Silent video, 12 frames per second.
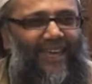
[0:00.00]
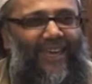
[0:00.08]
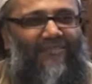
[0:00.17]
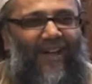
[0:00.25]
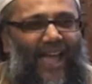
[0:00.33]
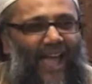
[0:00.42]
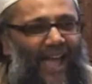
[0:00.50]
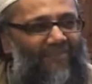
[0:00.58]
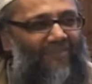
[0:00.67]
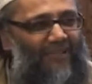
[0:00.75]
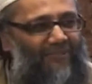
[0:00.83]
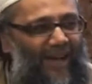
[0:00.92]
if I
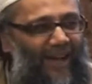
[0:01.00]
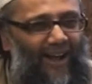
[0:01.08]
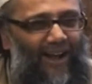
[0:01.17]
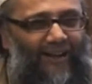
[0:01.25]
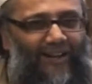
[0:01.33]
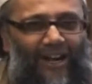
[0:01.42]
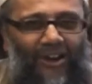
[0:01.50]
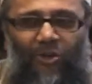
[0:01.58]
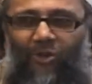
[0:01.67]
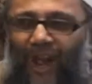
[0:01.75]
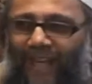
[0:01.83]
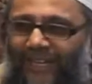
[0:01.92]
have in my heart
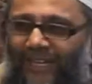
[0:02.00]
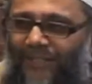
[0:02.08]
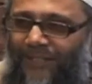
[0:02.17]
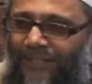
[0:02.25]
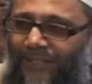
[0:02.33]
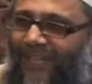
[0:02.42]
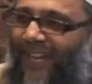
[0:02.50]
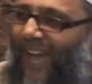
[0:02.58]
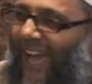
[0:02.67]
rancor,